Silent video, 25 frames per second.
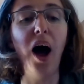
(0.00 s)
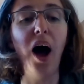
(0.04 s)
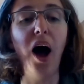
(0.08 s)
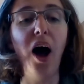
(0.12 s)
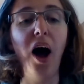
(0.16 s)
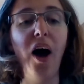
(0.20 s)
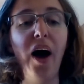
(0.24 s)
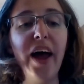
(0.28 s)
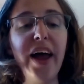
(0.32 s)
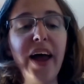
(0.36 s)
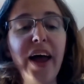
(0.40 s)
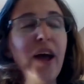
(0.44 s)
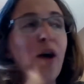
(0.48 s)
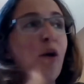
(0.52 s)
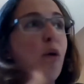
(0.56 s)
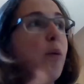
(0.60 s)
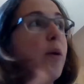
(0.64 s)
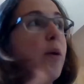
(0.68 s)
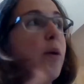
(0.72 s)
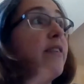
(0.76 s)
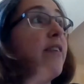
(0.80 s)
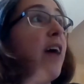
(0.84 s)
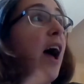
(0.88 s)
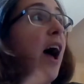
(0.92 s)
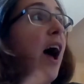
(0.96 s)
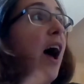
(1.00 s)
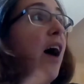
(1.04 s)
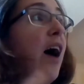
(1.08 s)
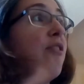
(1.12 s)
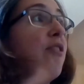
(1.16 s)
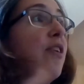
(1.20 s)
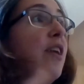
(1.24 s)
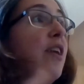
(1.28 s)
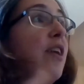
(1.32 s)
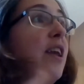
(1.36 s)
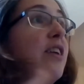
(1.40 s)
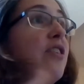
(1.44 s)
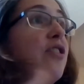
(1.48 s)
I always have
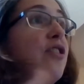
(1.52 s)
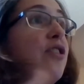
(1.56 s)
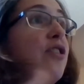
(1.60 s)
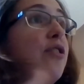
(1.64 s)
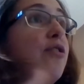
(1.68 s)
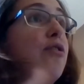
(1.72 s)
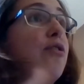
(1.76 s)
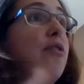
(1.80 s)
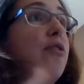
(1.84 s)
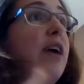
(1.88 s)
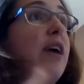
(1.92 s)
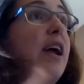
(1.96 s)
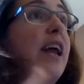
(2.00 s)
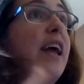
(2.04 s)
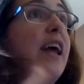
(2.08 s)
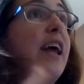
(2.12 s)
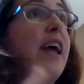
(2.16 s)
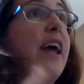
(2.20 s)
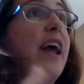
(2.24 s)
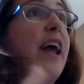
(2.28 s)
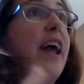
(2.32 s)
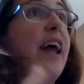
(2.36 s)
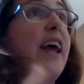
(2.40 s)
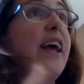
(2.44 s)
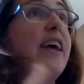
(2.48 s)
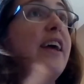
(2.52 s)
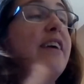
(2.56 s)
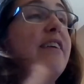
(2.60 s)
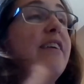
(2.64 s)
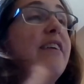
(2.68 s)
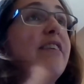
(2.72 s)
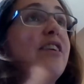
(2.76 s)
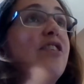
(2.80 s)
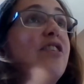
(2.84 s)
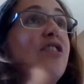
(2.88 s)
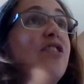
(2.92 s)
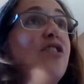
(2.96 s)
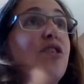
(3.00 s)
a list of really
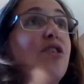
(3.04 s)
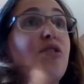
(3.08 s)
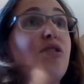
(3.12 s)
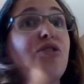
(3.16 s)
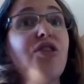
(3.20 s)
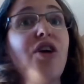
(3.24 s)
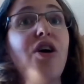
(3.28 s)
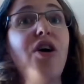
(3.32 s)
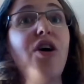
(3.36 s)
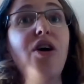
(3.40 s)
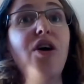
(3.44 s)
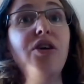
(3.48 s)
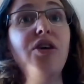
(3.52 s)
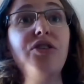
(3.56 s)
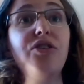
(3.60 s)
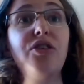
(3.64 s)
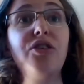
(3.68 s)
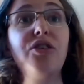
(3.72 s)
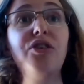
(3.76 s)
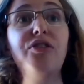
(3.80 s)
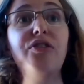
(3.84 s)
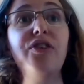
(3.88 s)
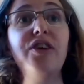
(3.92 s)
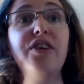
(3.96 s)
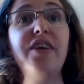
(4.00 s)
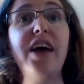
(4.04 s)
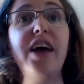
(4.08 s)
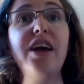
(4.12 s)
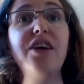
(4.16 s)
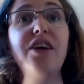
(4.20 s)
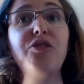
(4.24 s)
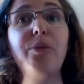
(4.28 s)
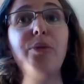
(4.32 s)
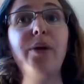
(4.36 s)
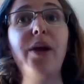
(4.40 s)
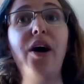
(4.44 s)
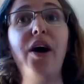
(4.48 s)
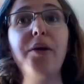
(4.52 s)
easy to do tasks for
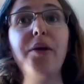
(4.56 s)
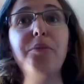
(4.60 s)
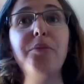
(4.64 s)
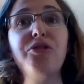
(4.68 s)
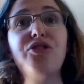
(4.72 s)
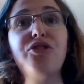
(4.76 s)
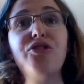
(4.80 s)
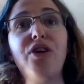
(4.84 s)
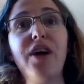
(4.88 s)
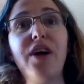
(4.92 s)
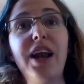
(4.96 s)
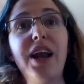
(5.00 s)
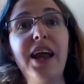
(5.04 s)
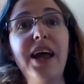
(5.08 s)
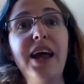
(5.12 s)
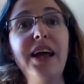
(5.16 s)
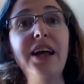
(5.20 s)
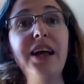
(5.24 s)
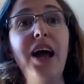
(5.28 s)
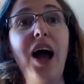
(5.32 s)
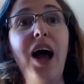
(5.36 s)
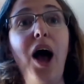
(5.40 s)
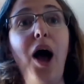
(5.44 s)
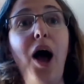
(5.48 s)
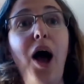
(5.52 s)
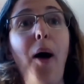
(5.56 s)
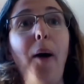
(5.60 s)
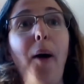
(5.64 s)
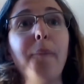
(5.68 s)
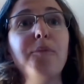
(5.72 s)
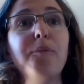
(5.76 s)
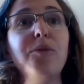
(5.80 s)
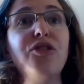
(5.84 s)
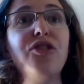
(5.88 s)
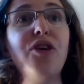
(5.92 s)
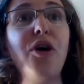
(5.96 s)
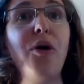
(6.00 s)
days when I'm struggling. I'm